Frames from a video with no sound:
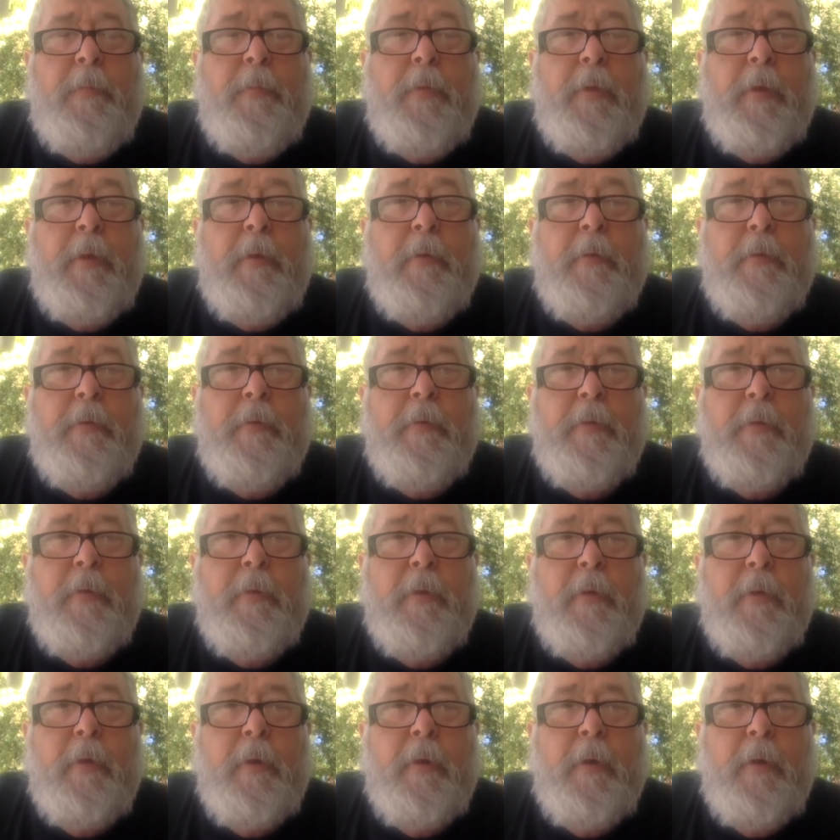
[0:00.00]
the,
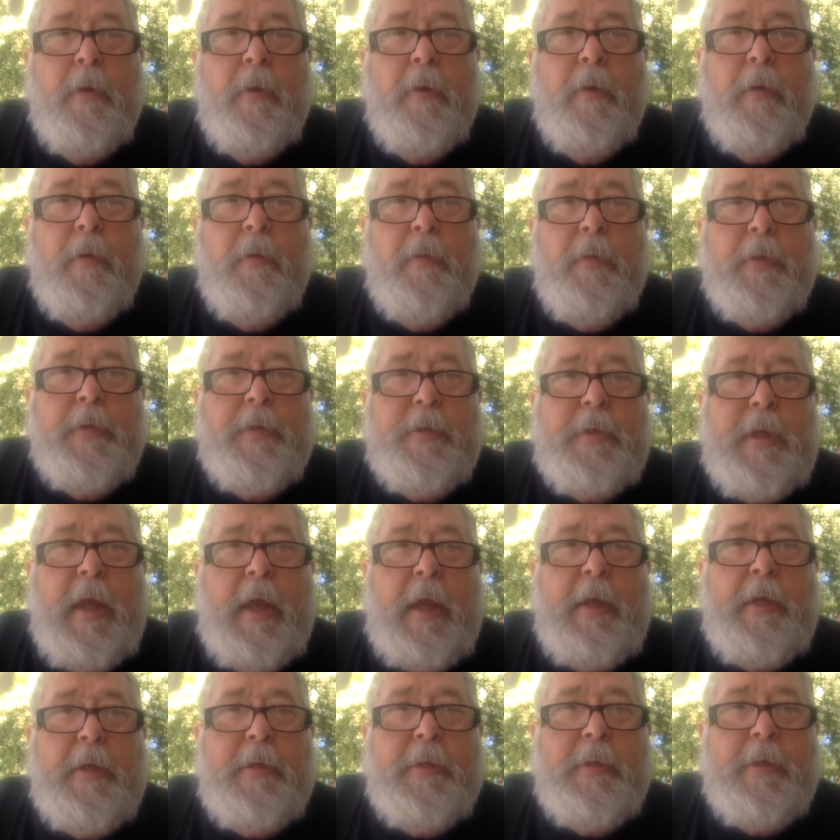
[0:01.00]
the
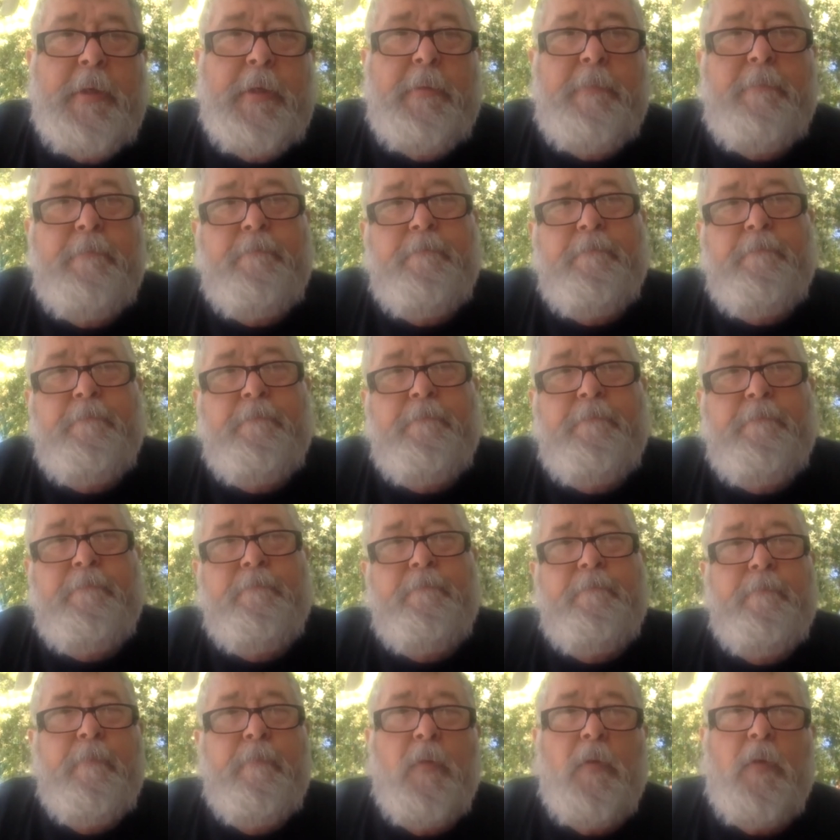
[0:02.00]
states and
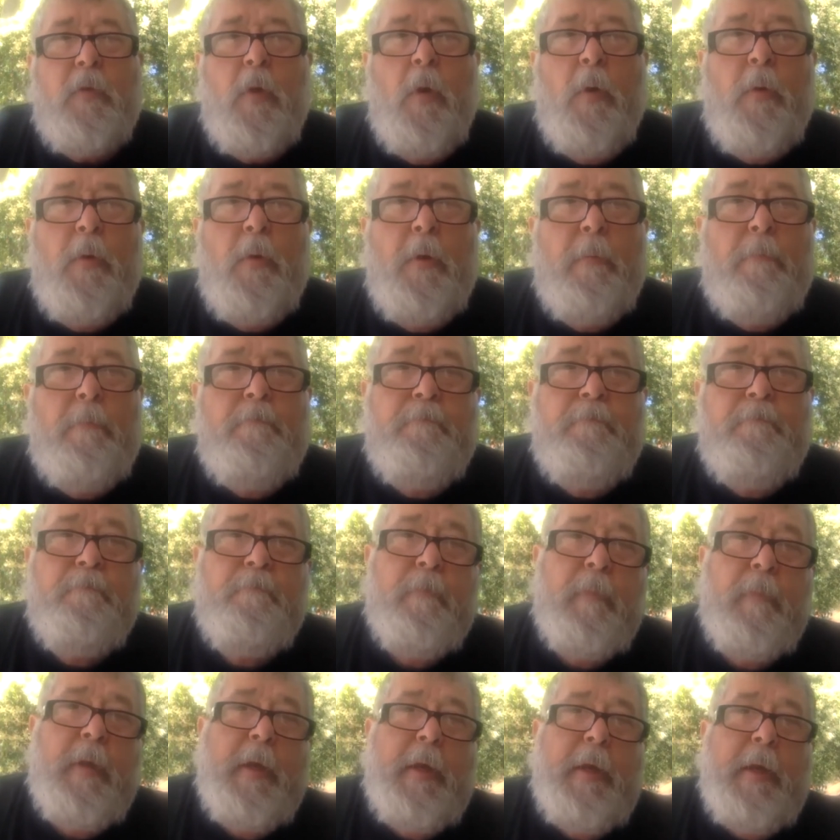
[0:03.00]
go to
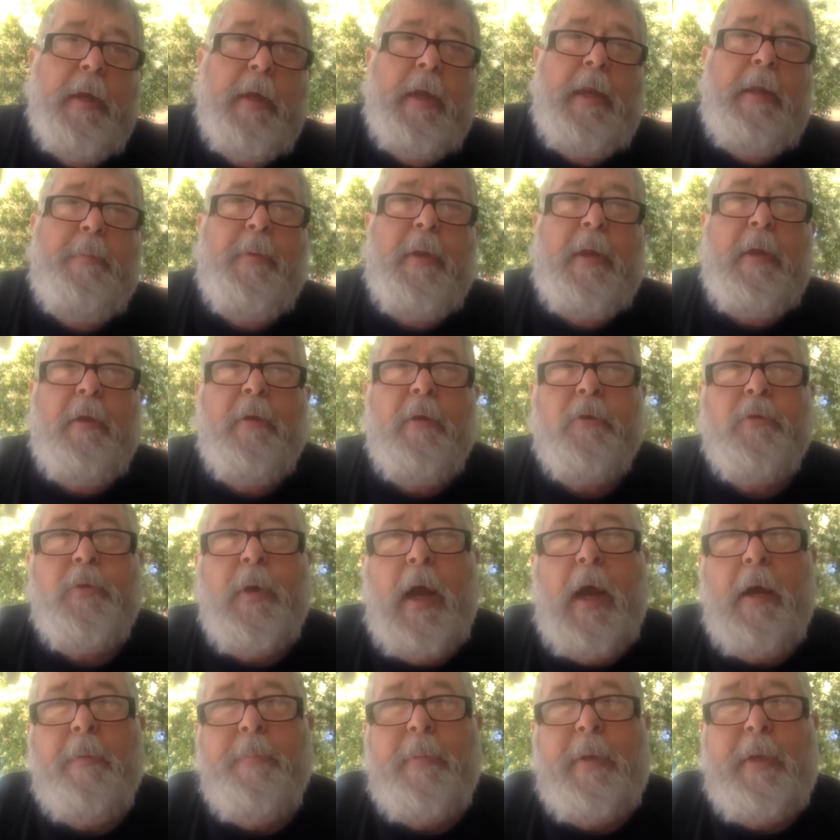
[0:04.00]
itty bitty little
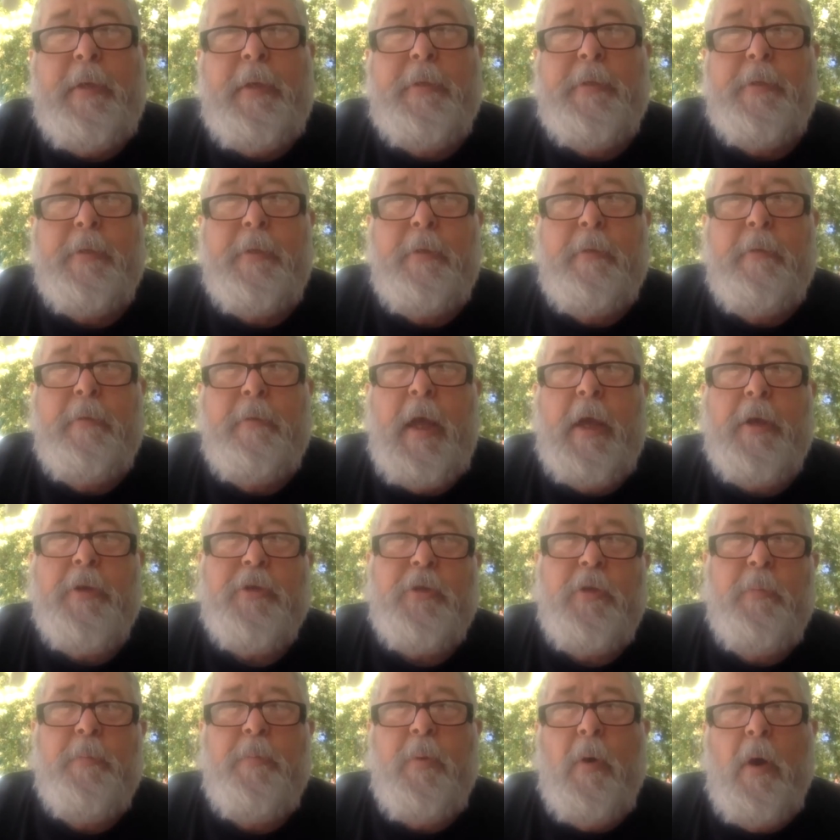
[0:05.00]
track meets and
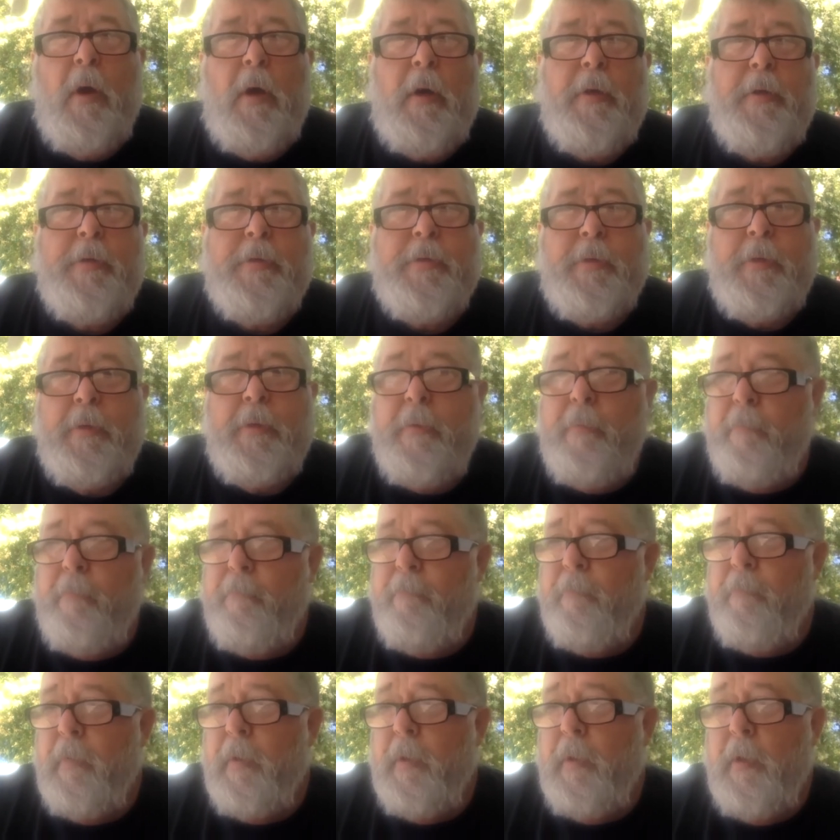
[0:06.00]
national parks and
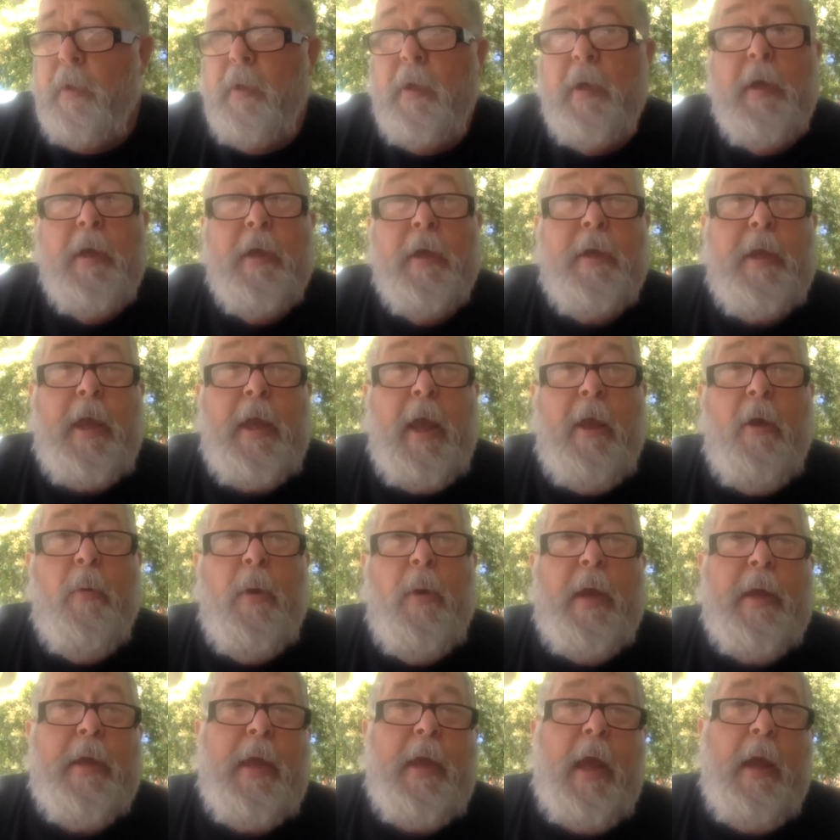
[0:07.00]

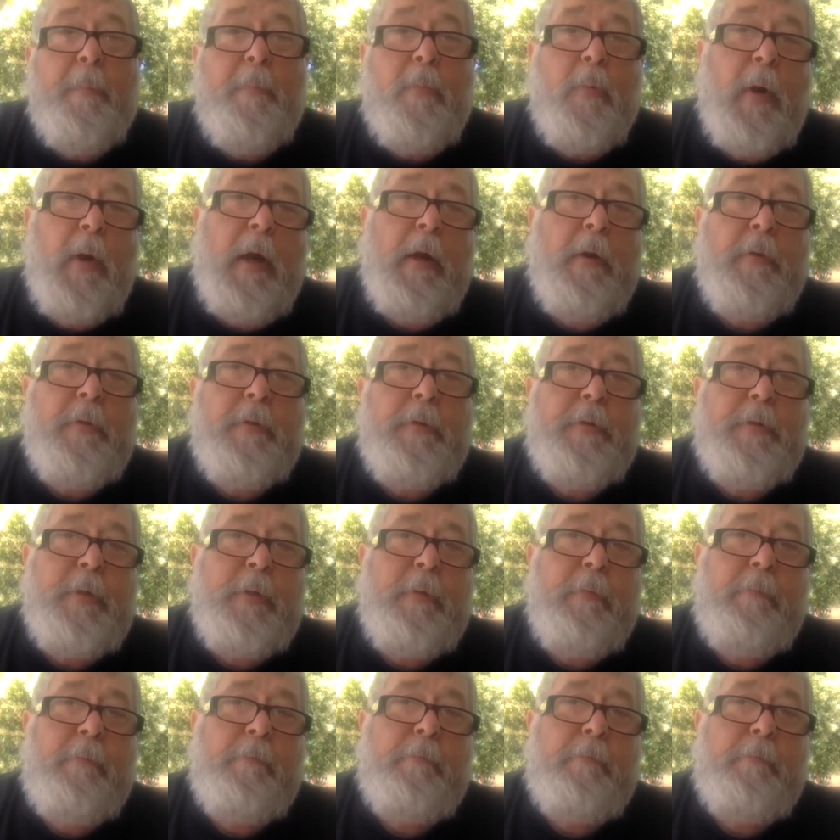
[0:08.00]
KOA campgrounds and